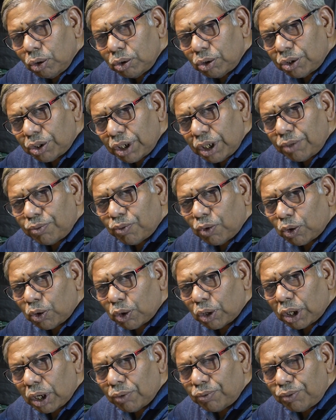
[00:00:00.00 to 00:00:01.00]
street
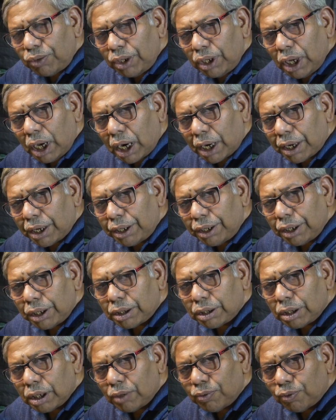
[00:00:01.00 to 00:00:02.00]
photography,
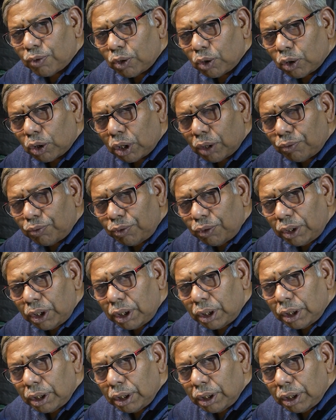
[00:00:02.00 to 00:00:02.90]
architectural photography.